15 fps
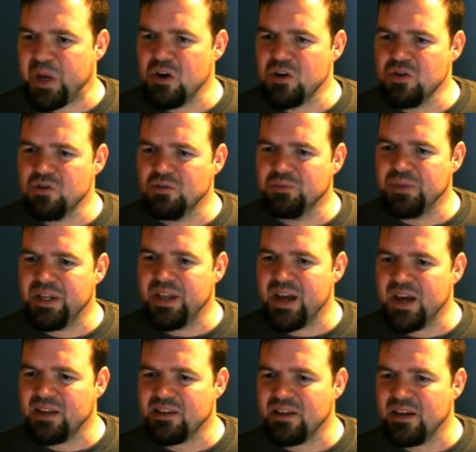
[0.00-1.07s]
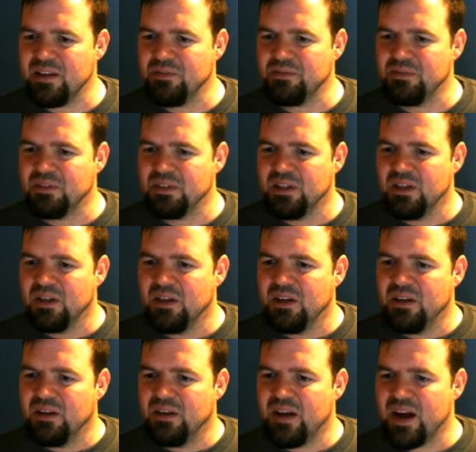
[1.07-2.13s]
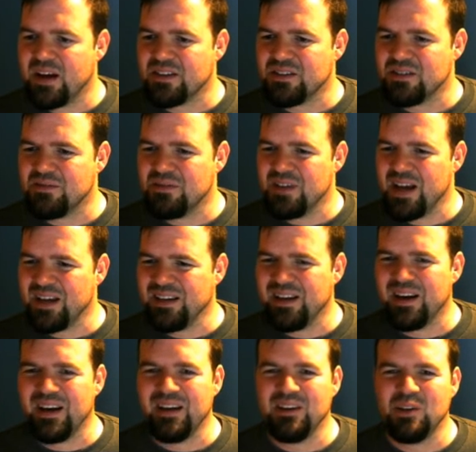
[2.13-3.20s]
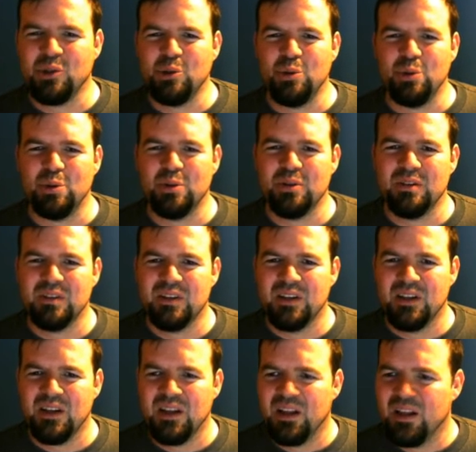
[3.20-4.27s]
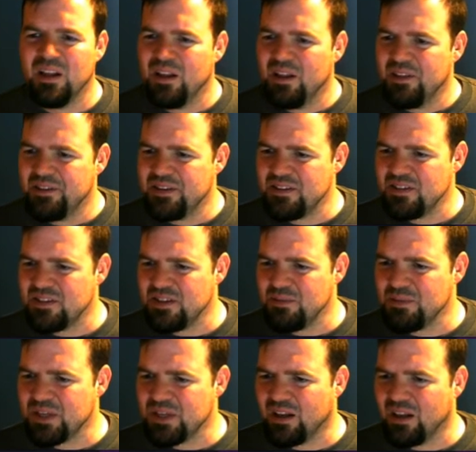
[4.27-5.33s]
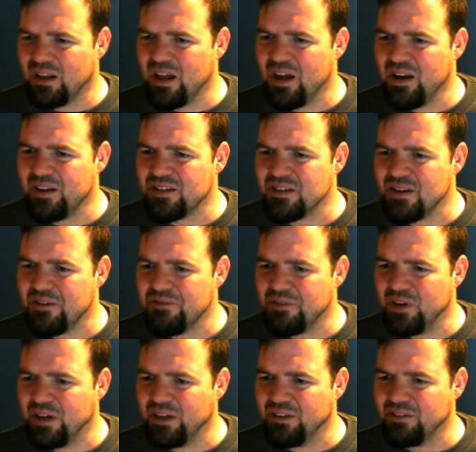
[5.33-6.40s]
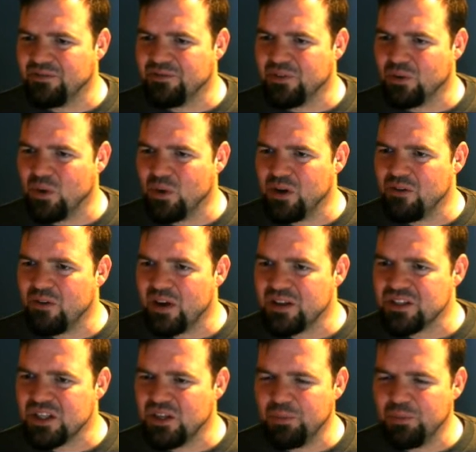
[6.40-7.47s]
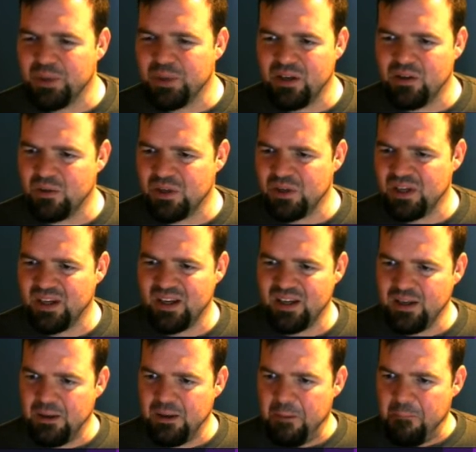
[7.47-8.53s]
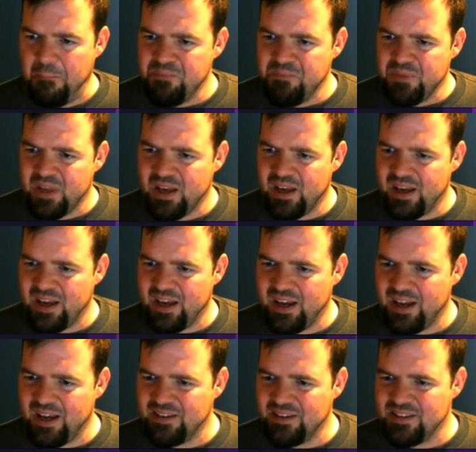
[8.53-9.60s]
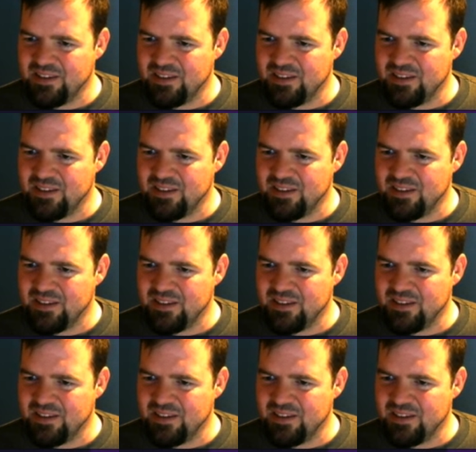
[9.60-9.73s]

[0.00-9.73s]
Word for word: Boom! And that then knocks that guy. Oh, this seems like a lot of suffering for one rescue, but okay and